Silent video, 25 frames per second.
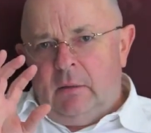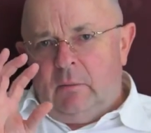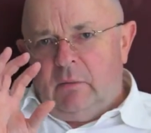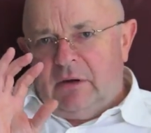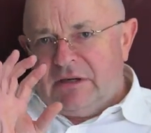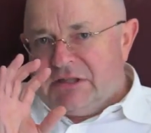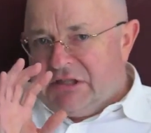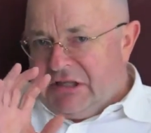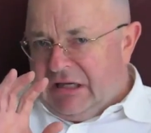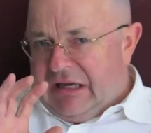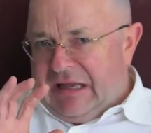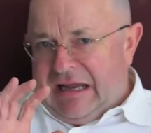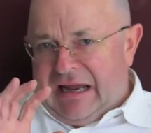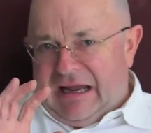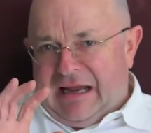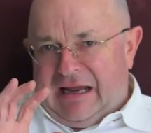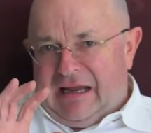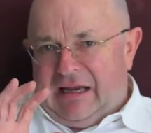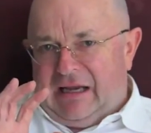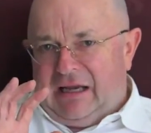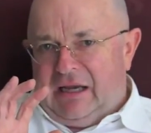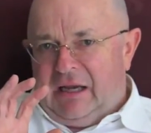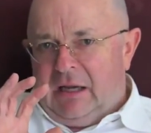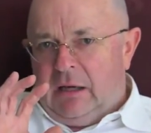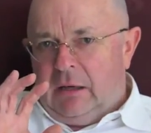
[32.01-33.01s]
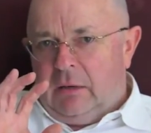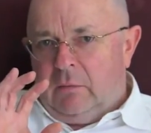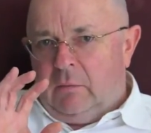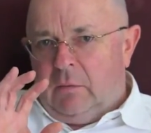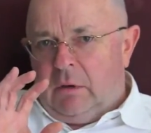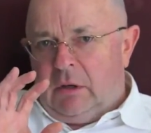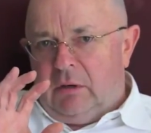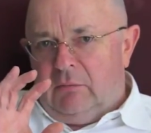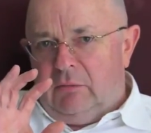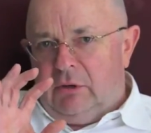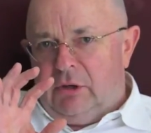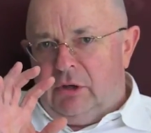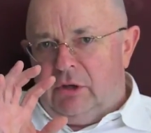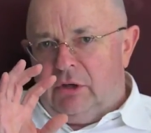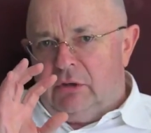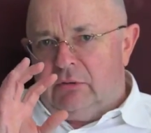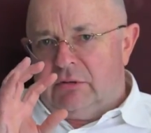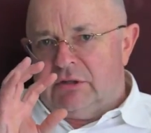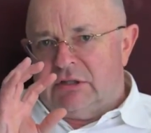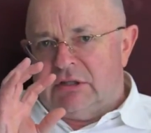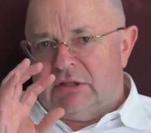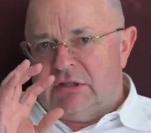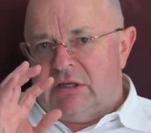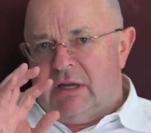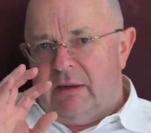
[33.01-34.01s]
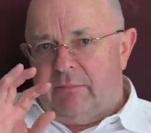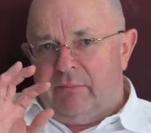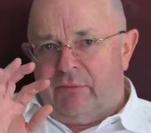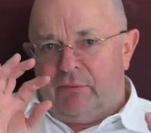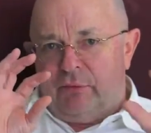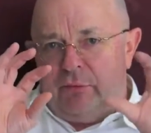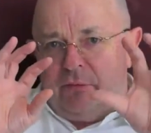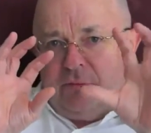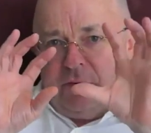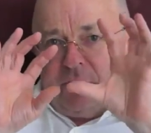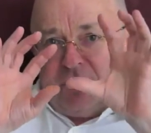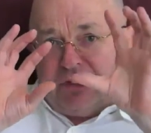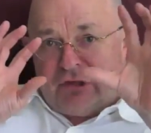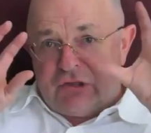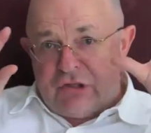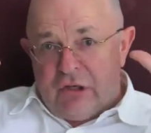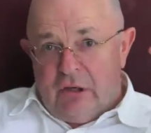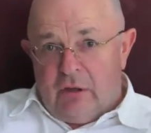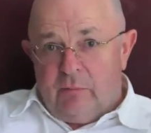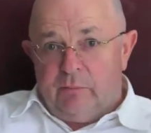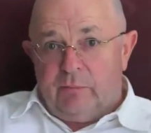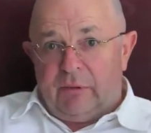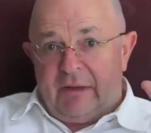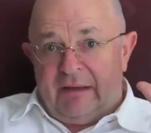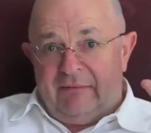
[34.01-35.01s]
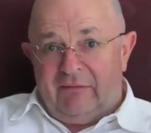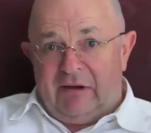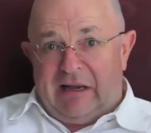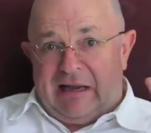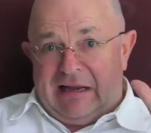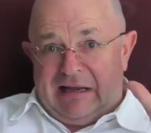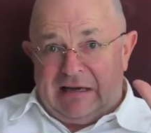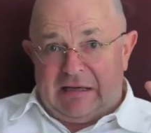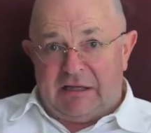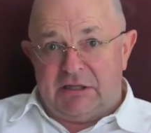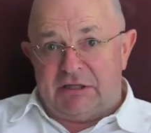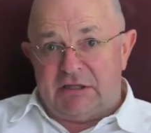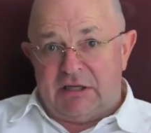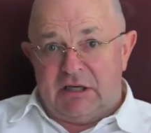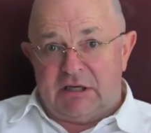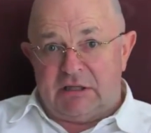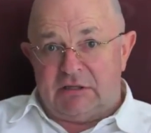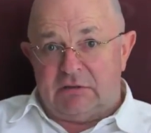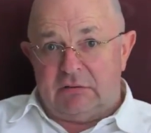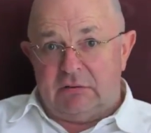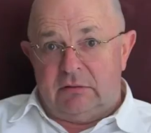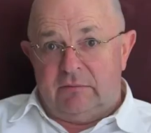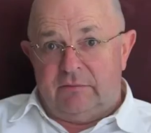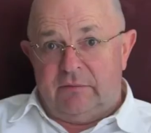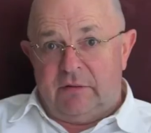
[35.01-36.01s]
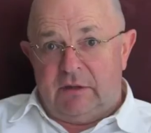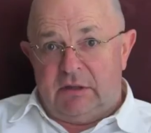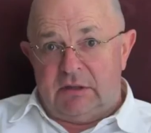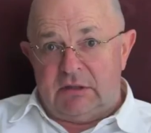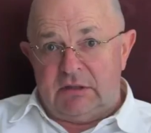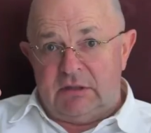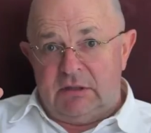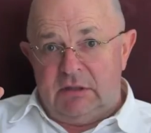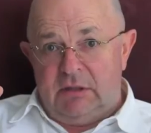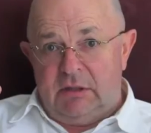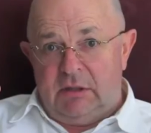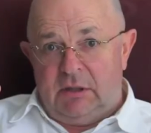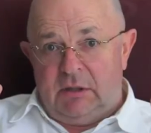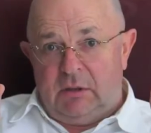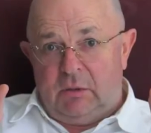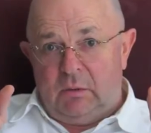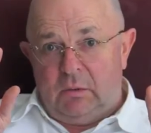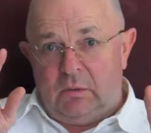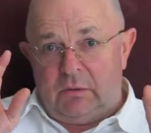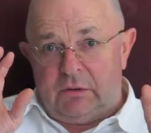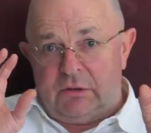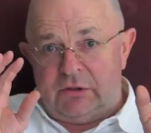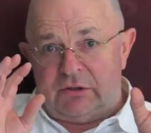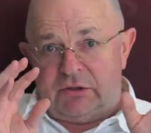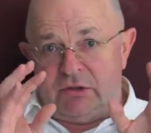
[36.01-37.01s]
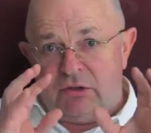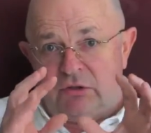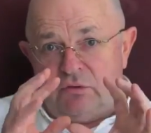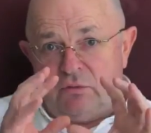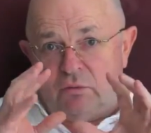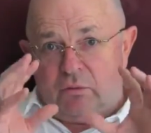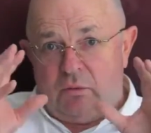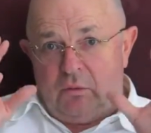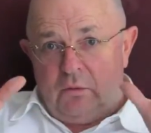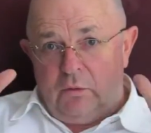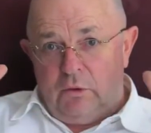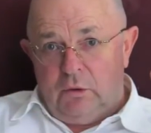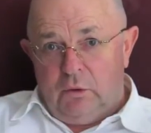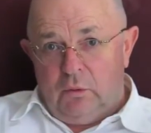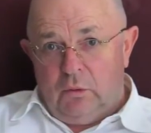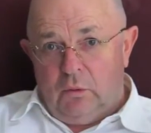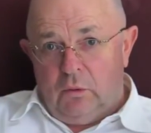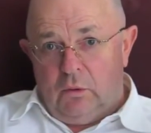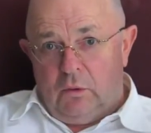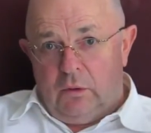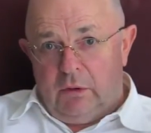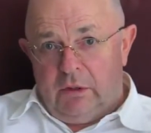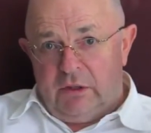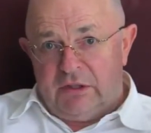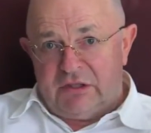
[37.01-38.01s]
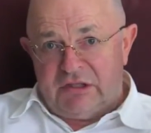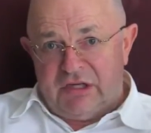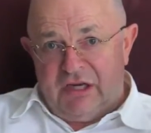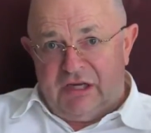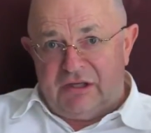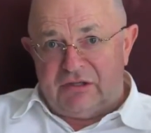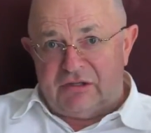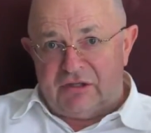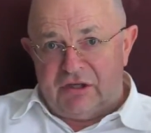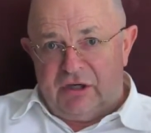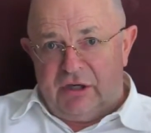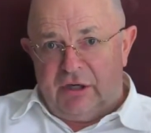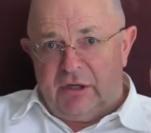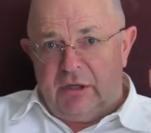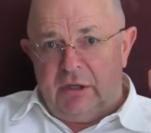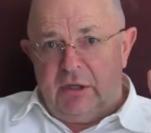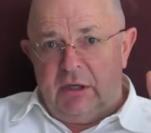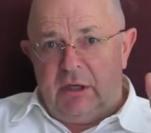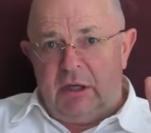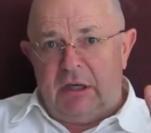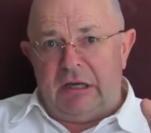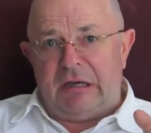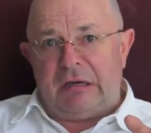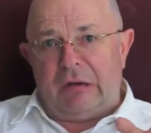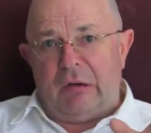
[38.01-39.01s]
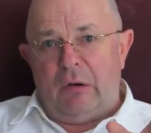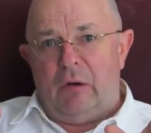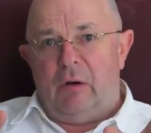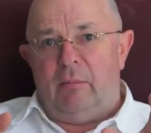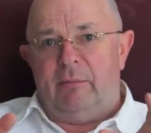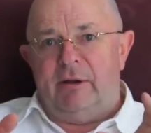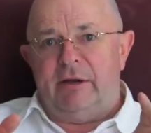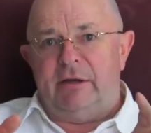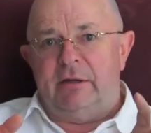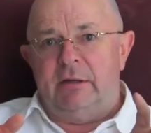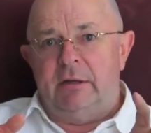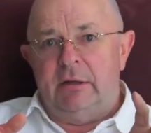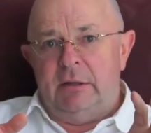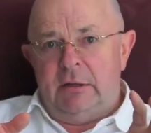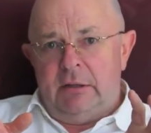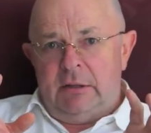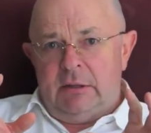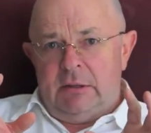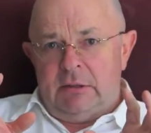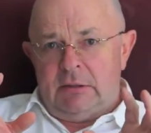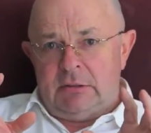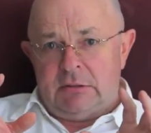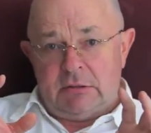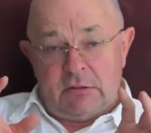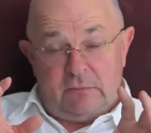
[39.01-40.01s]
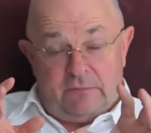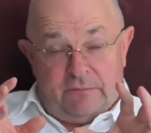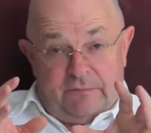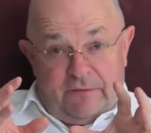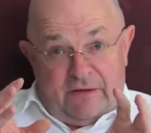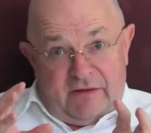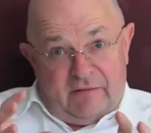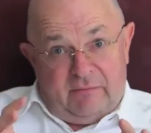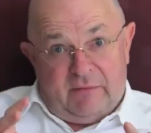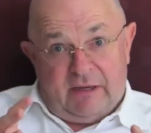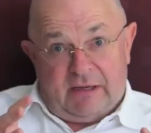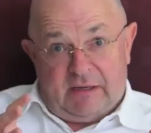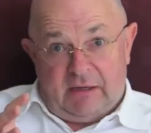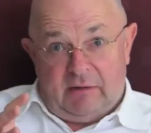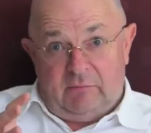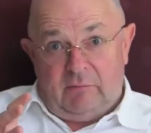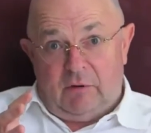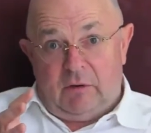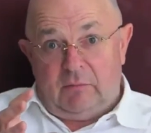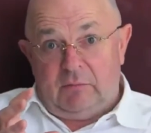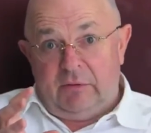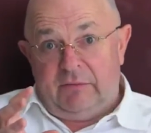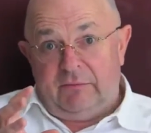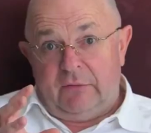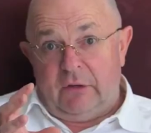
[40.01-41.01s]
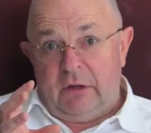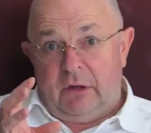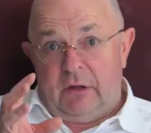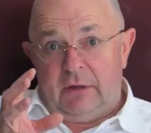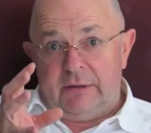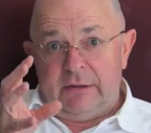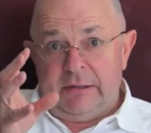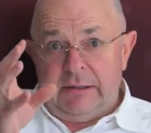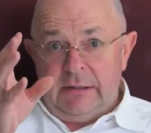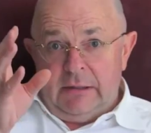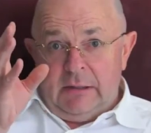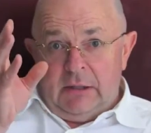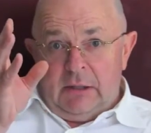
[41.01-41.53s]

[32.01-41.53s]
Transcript: Once again, what I want to do is step through the top level architecture of this in order to draw your attention in common to fundamentally what we've got.